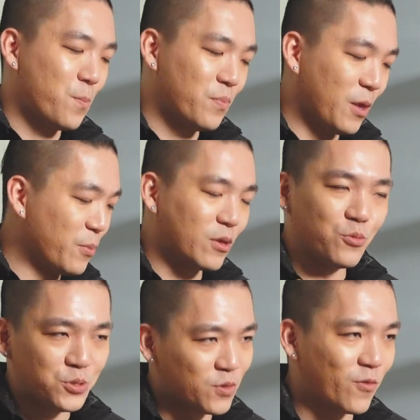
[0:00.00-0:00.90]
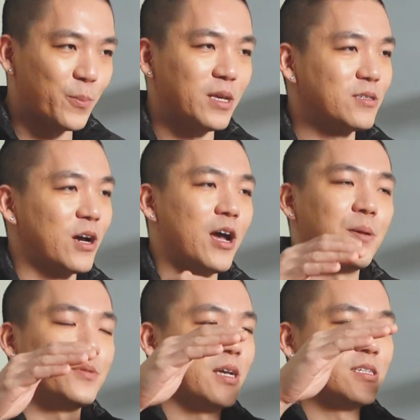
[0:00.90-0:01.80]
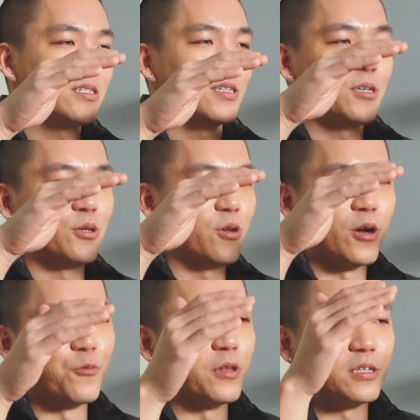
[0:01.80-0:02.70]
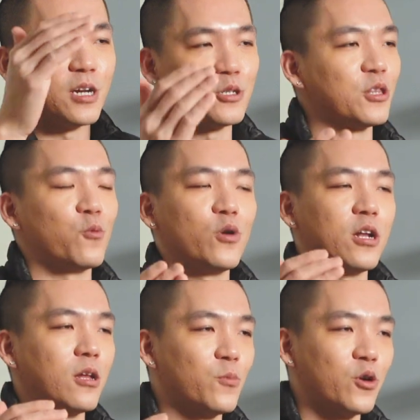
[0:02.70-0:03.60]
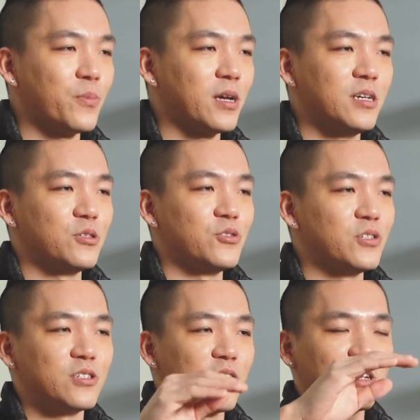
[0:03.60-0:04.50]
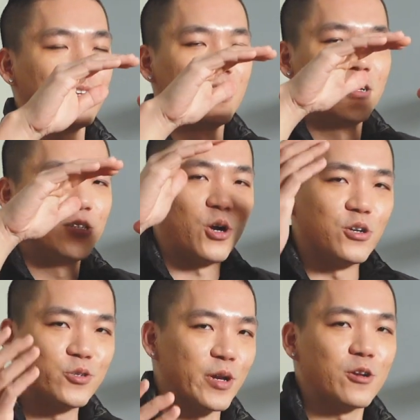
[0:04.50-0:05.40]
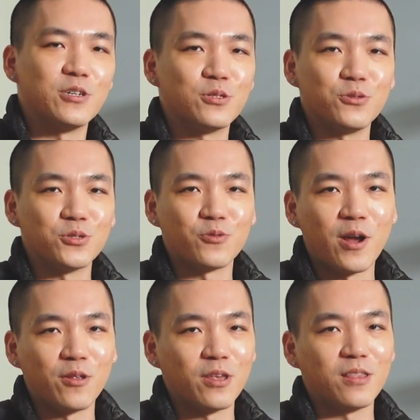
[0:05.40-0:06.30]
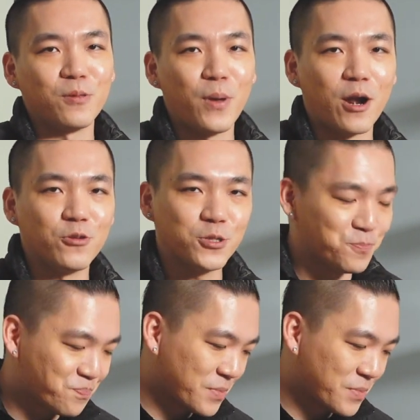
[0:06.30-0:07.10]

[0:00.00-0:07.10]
they've been used so many times, it's you're not really touching the wood anymore because there's this like tartary crystal surrounding the barrels.